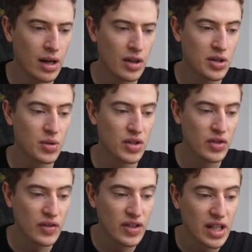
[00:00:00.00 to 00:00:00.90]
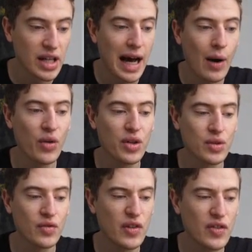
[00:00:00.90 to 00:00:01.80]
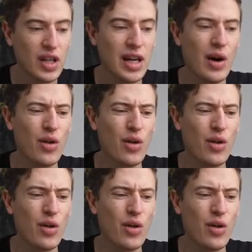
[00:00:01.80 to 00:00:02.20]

this one's 15 an hour, this one's 15 an hour,